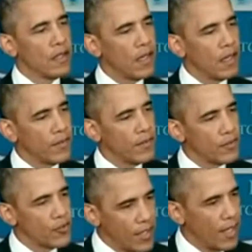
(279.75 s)

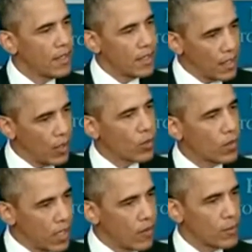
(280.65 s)
of state and
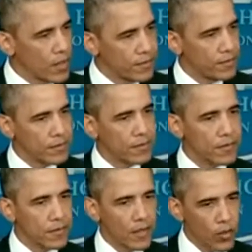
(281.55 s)
local government,
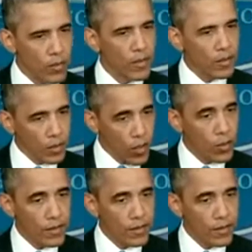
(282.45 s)
the criminal code,